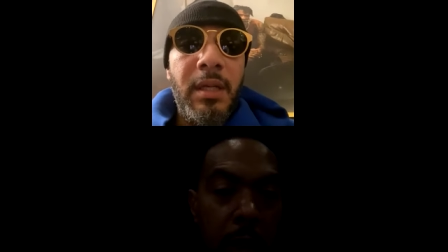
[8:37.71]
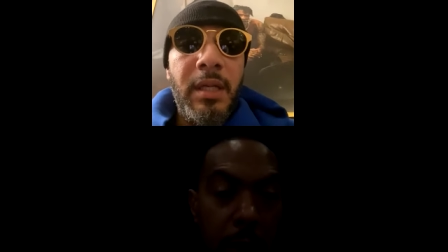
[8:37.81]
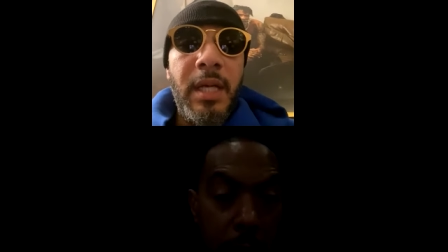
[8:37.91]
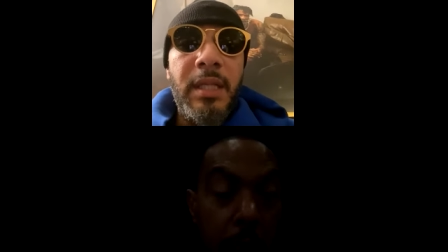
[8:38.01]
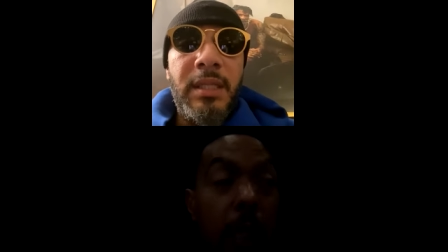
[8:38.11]

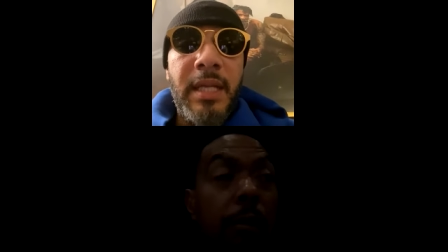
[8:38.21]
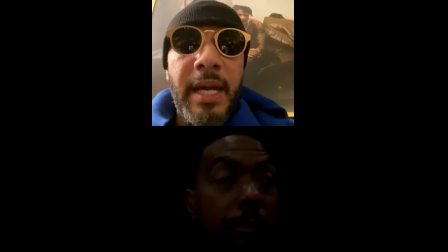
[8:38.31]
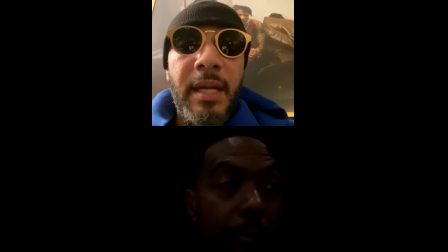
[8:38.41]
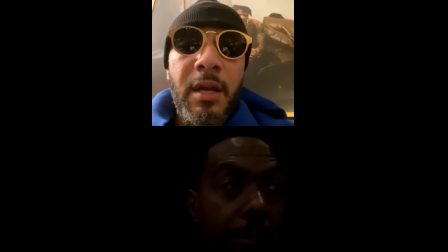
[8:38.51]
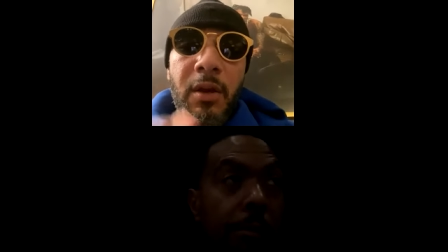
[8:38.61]
You yeah.
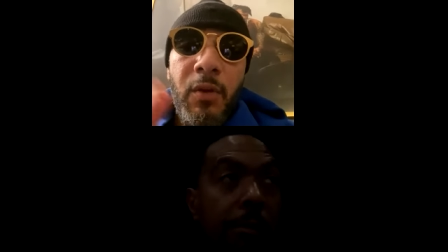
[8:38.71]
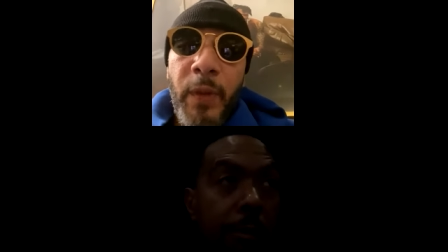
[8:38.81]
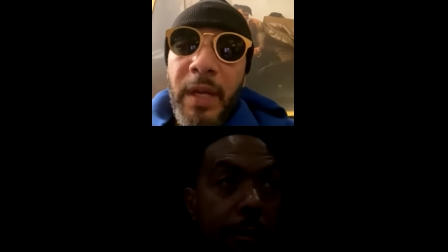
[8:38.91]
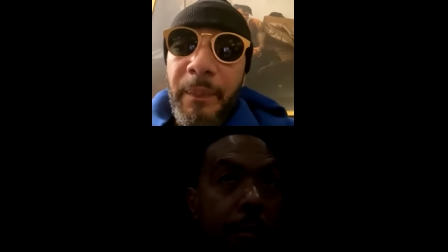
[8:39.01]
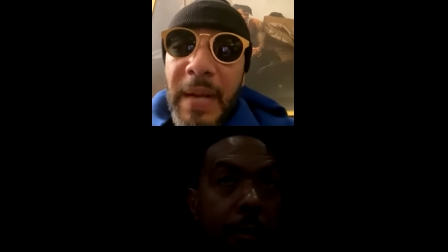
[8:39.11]
understand?
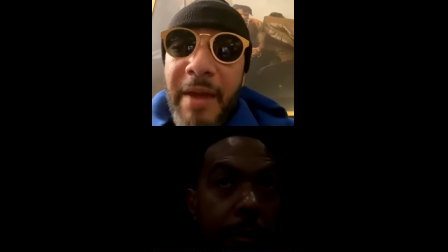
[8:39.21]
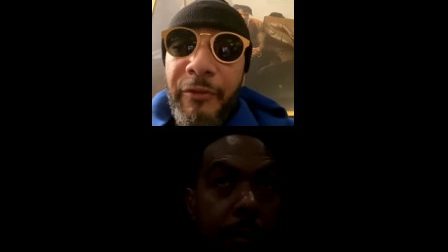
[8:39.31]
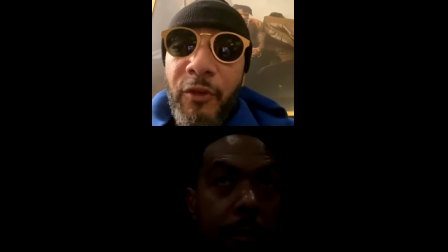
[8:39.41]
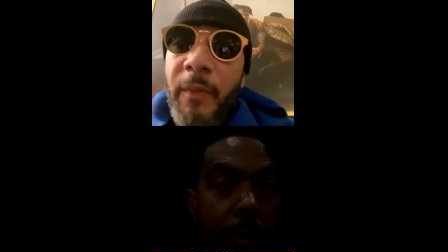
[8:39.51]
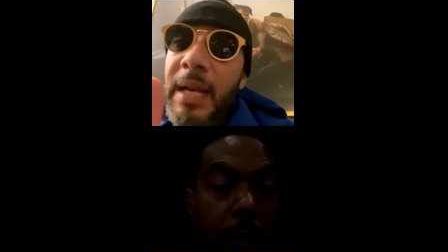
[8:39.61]
We the
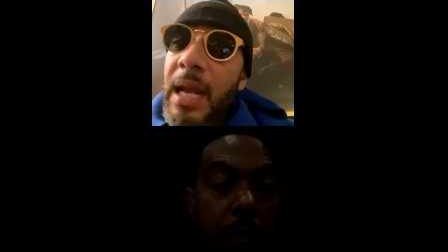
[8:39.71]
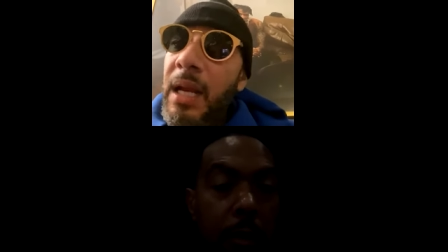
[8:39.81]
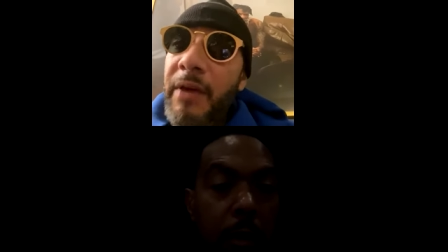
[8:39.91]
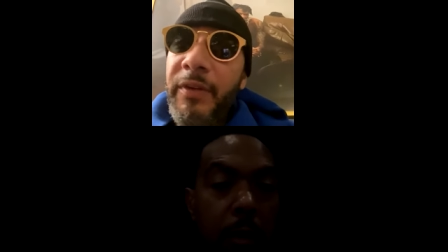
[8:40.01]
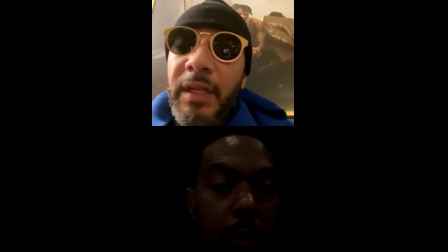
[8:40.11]
platform, and I
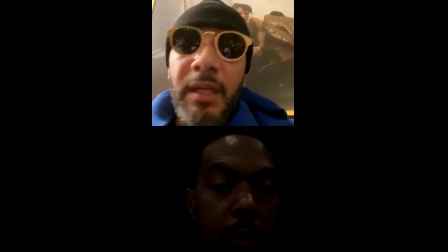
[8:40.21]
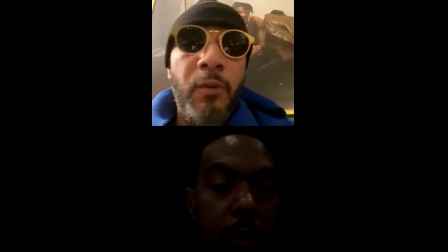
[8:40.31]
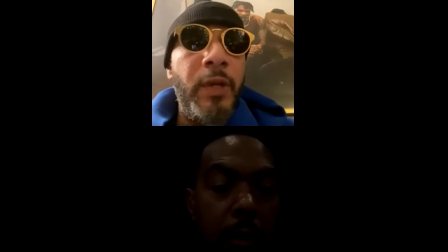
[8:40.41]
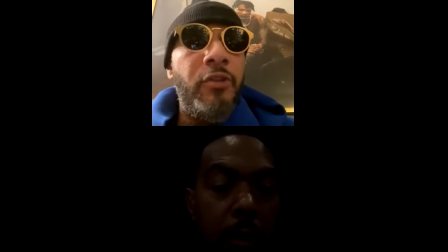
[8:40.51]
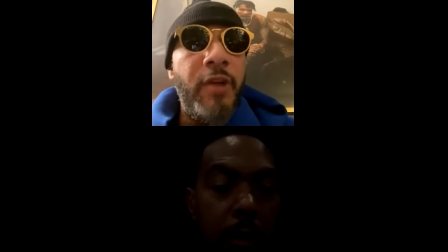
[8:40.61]
love it, and
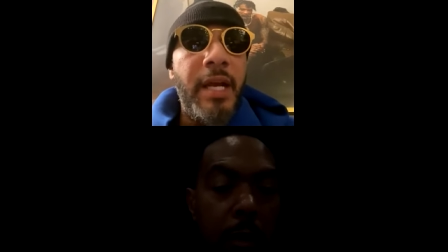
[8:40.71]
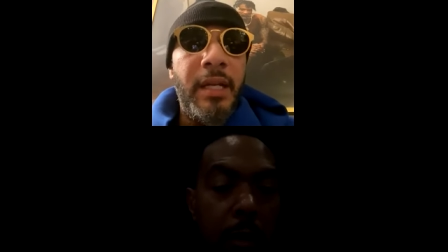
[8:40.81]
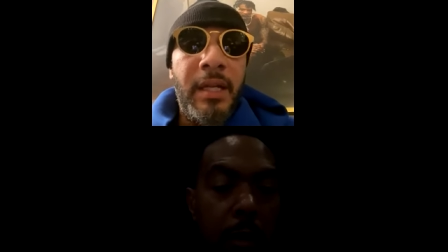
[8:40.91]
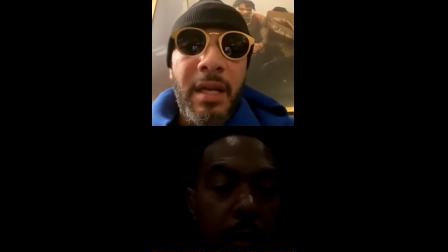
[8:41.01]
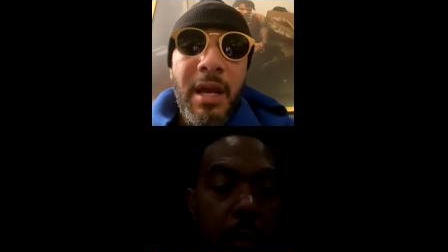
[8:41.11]
we
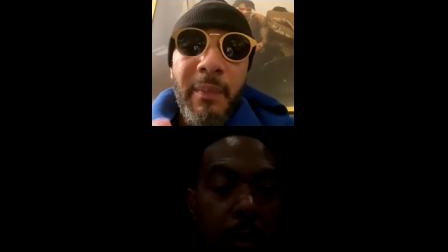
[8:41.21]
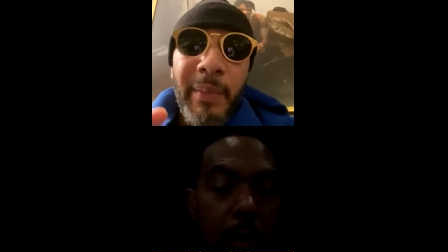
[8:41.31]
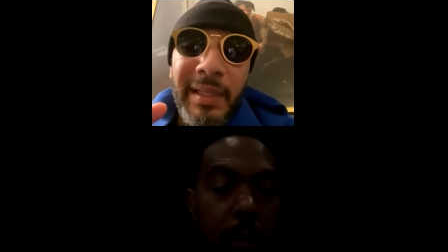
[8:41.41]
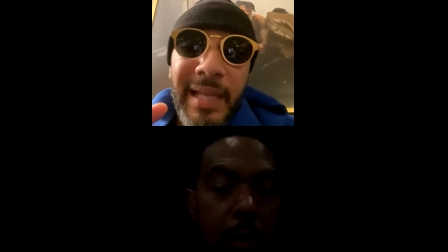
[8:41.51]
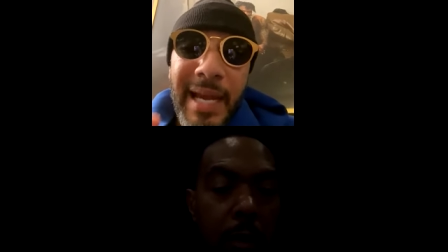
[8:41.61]
created it.
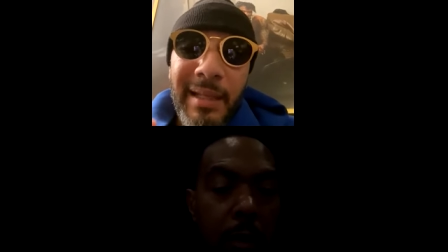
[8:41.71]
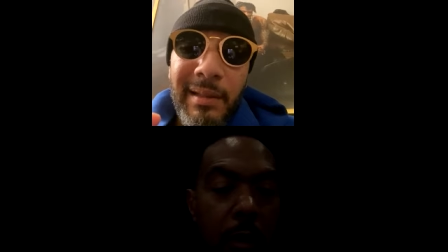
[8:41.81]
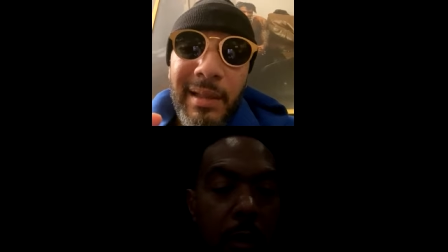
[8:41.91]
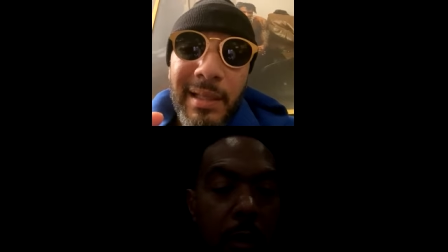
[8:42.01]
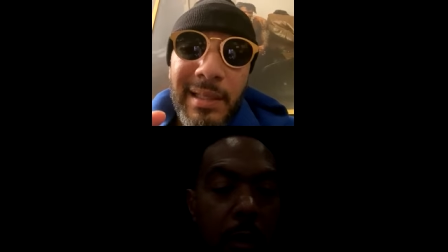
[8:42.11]
But that
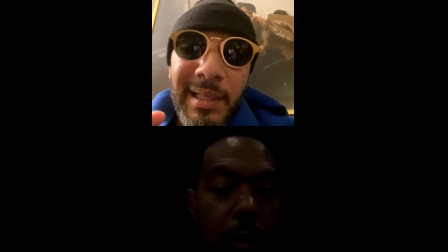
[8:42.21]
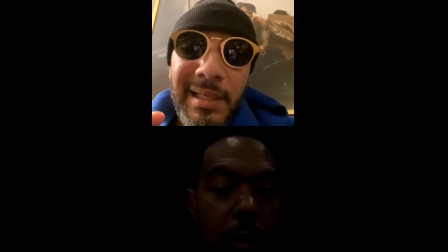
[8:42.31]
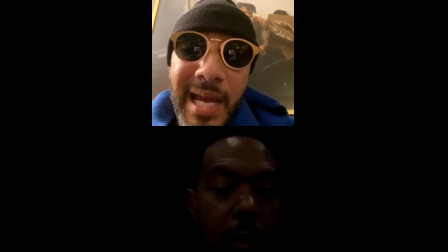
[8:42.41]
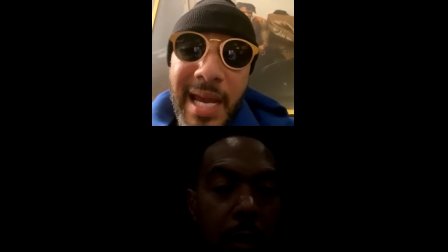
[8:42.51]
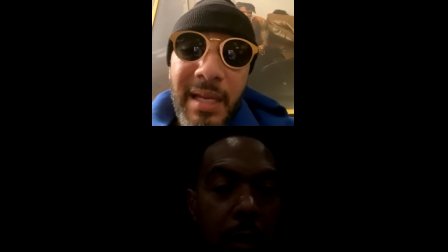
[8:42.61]

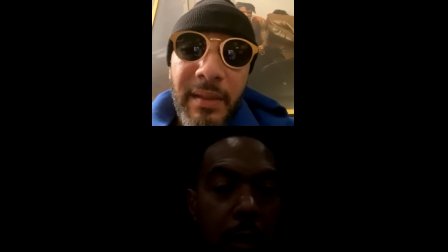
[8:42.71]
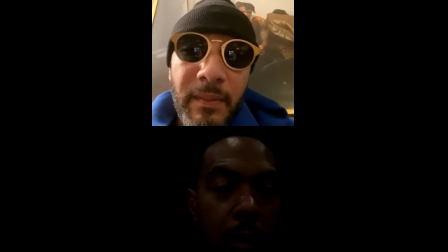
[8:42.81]
today